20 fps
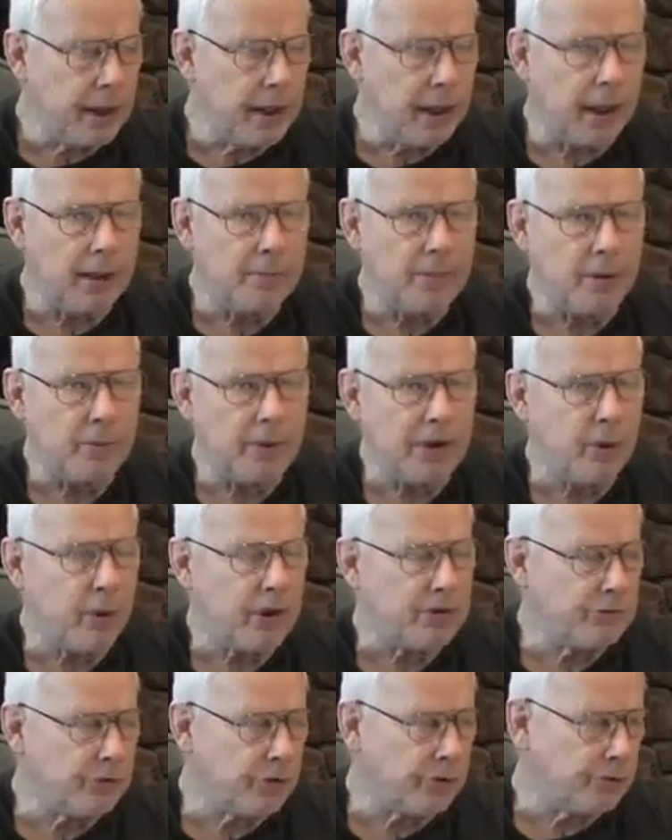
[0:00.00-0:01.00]
But we
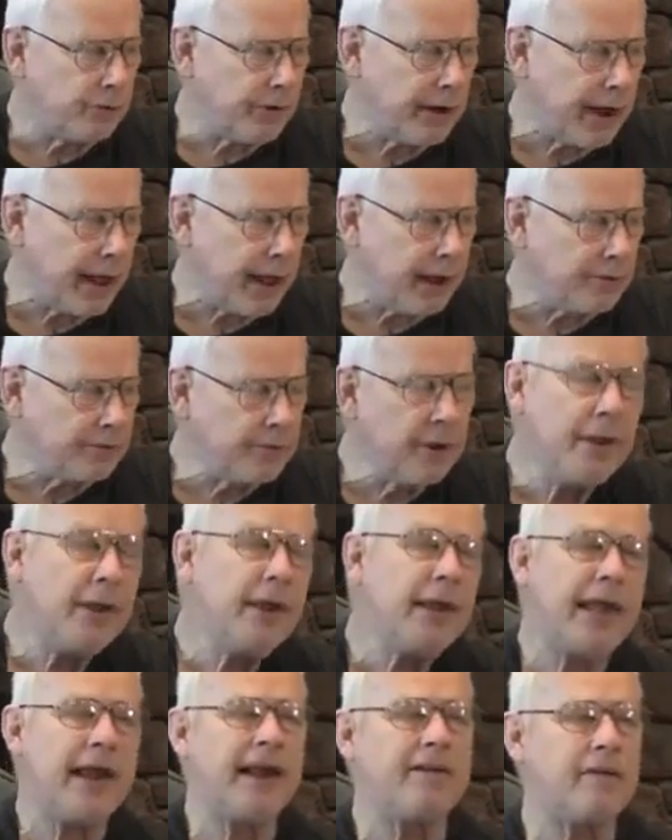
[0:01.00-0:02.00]
always took 3 days.
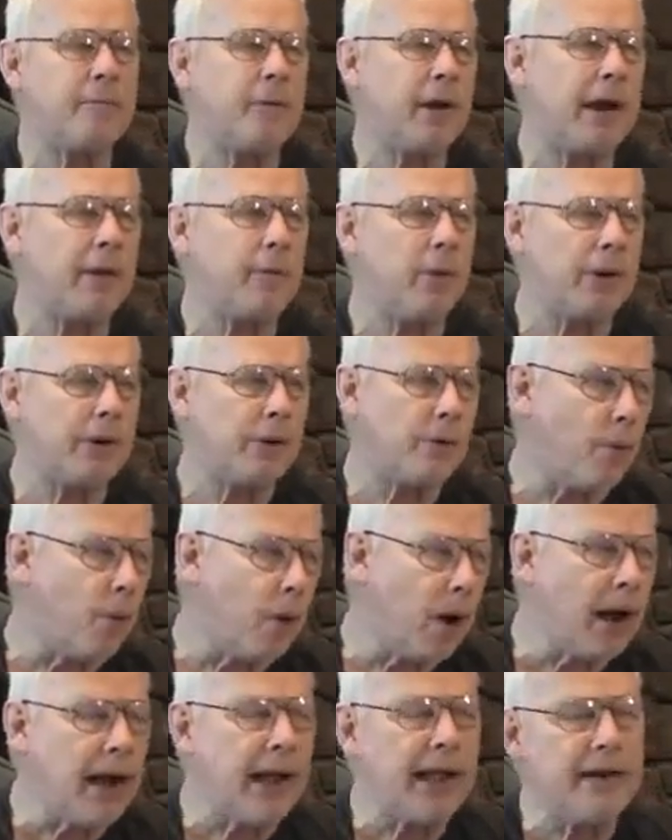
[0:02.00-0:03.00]
And everybody wondered,
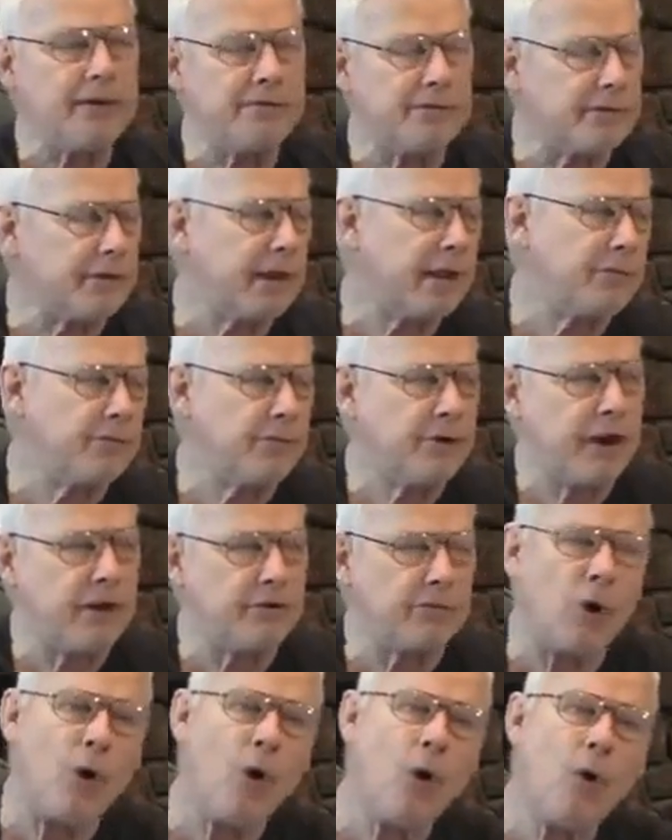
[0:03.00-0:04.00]
why does it take 3
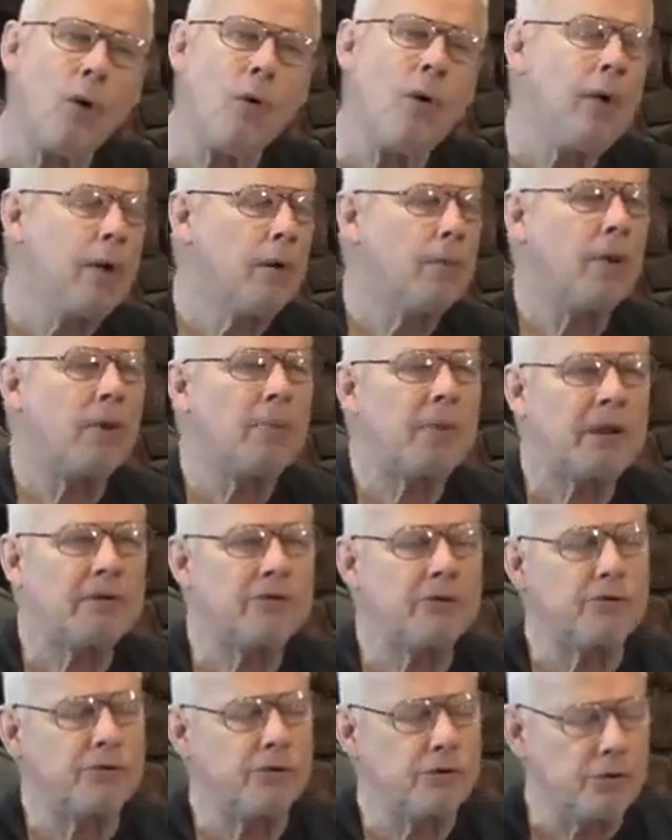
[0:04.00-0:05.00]
days? Oh, well,
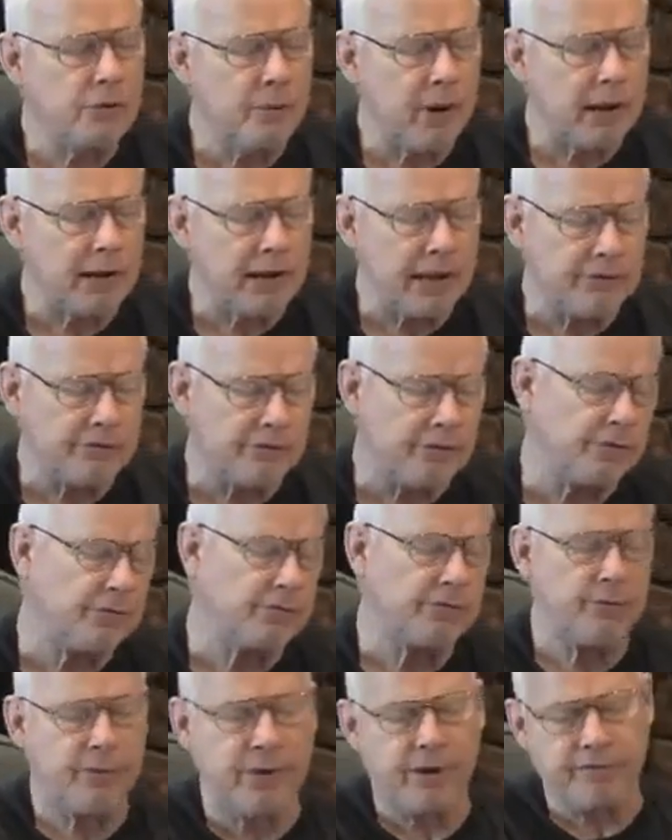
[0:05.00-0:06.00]
because there's union
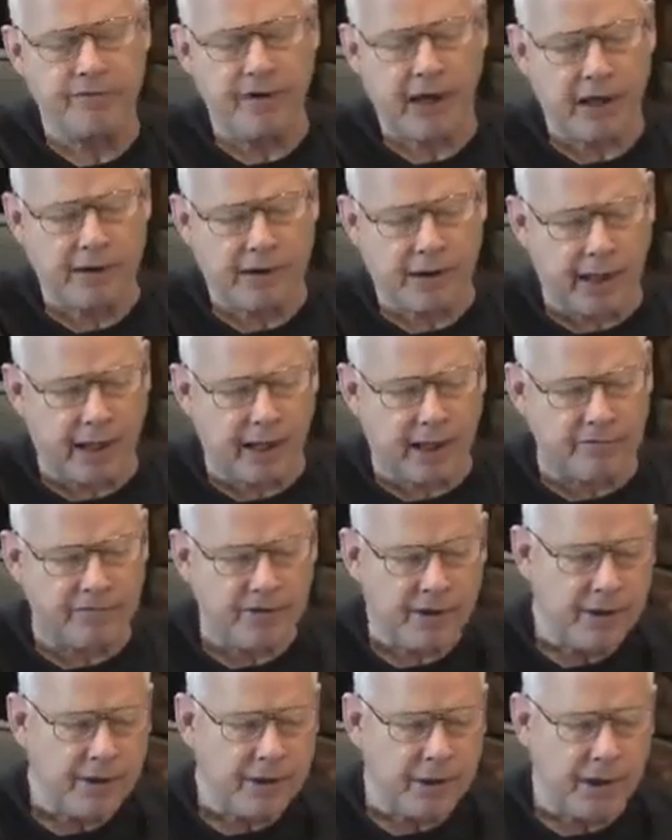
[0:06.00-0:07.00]
regulations. We've got to have
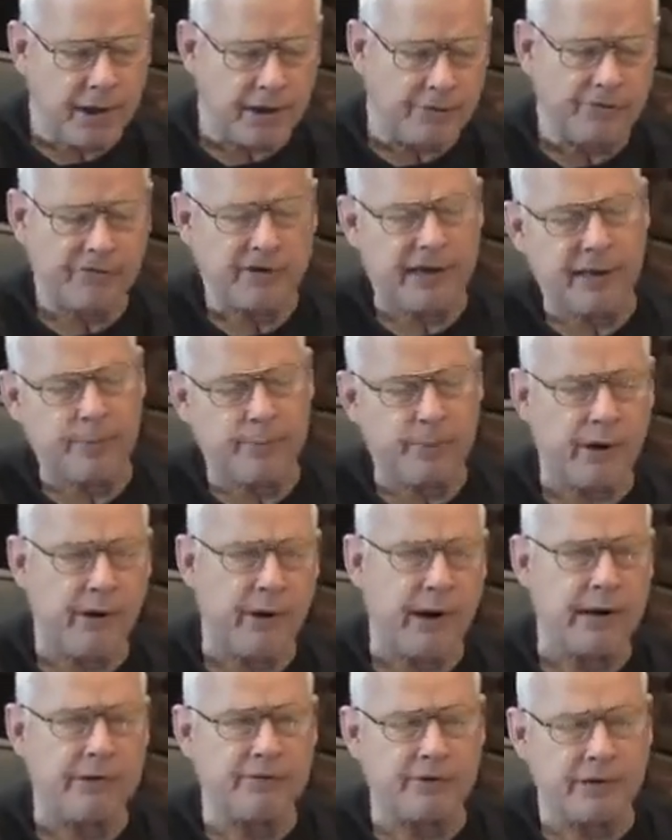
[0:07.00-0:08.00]
sleep
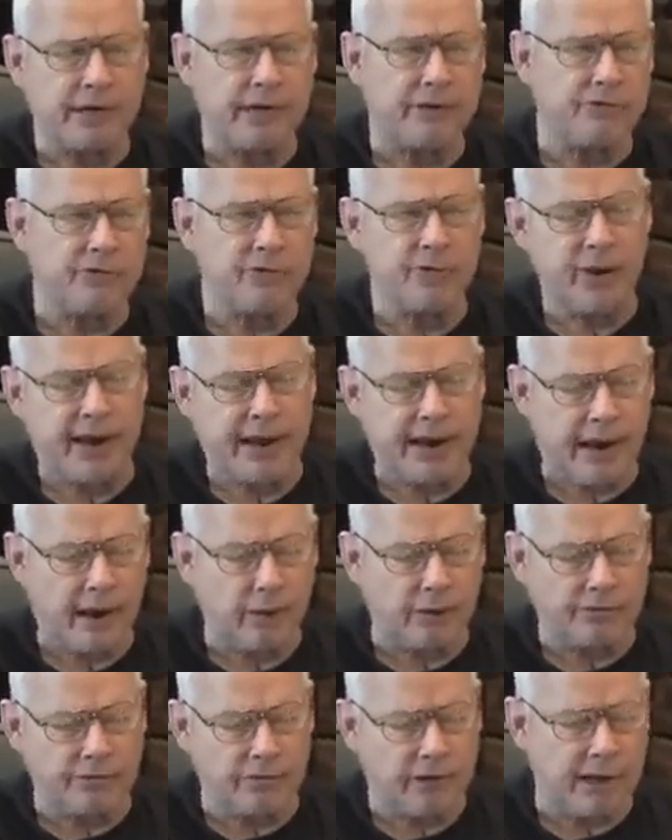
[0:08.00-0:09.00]
periods, at least 2
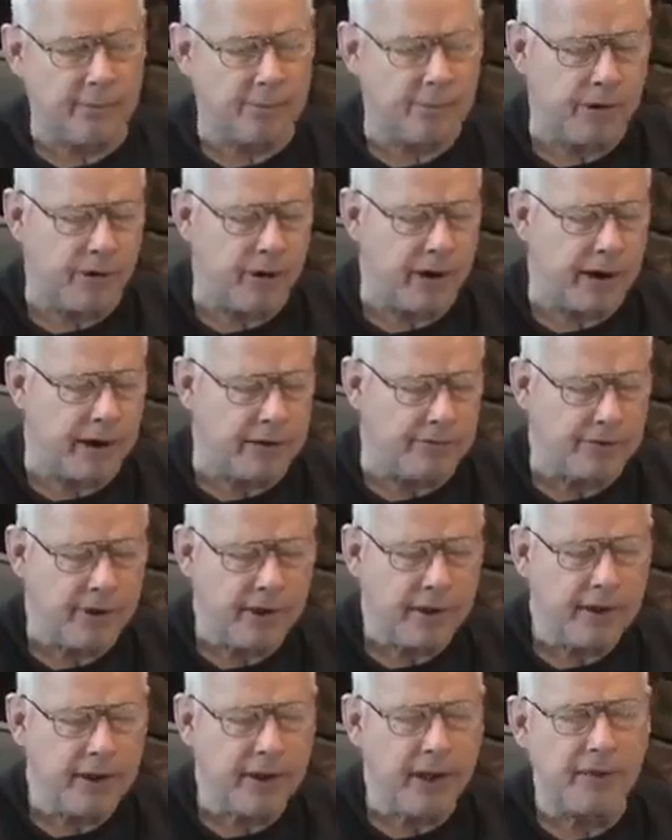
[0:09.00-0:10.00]
8-hour sleep periods,
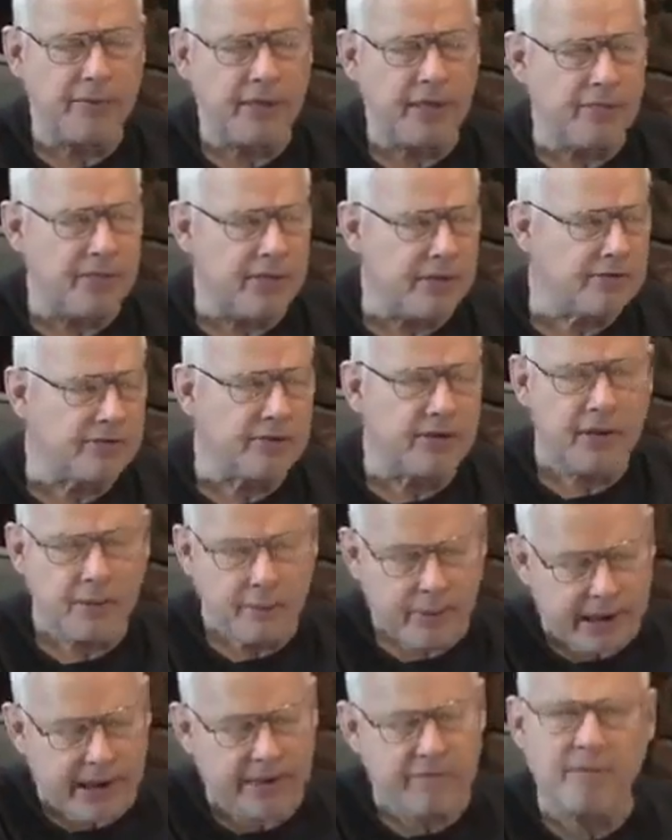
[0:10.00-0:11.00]
and then this, and
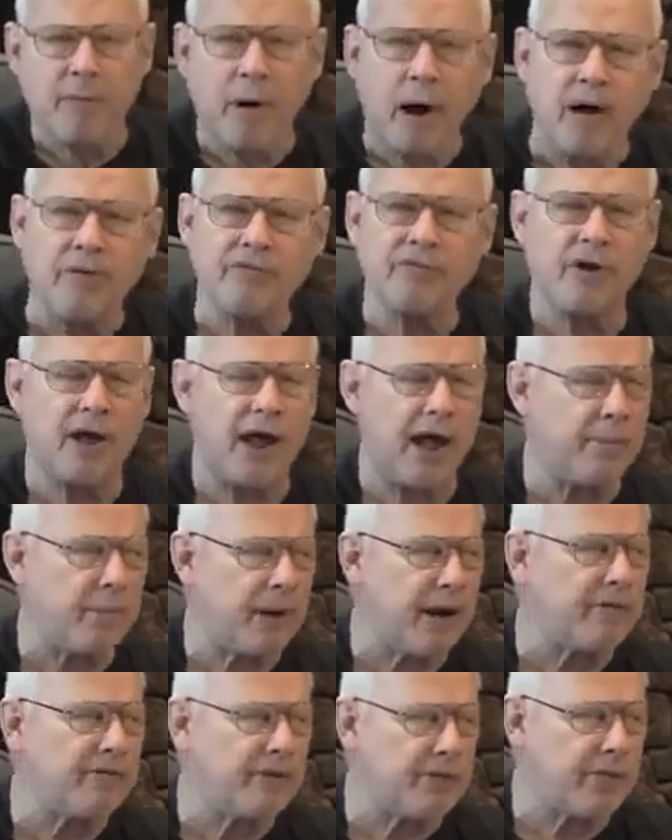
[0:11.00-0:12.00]
then we give them off time
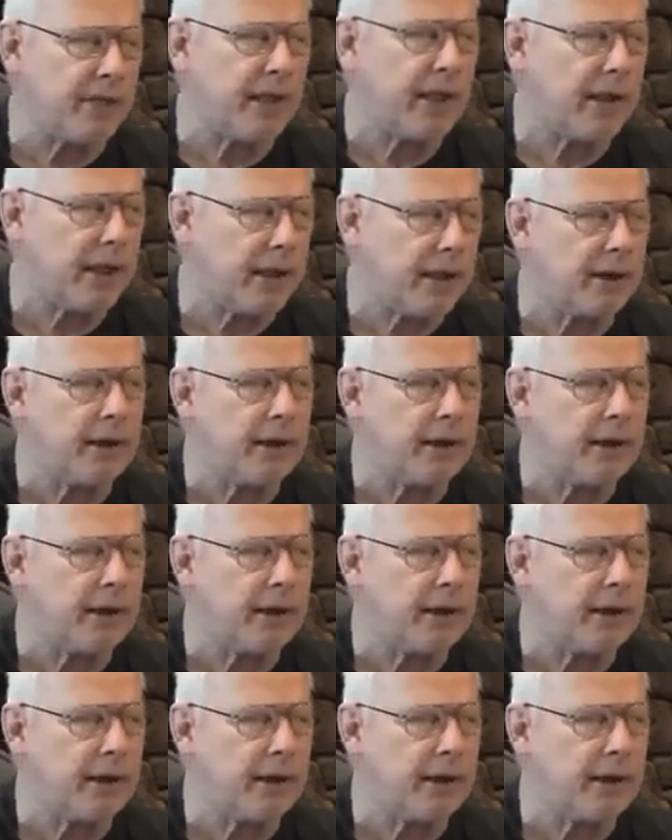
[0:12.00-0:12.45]
and everything.